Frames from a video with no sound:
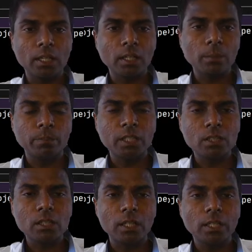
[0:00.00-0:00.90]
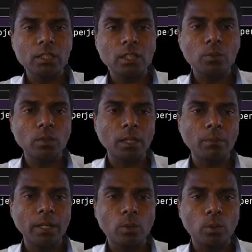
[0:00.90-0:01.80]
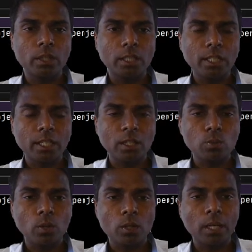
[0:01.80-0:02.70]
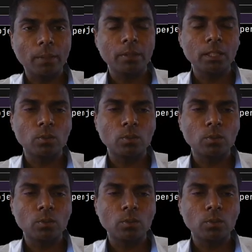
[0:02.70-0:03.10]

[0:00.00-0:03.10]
and if this condition will remain true, in that case what will happen,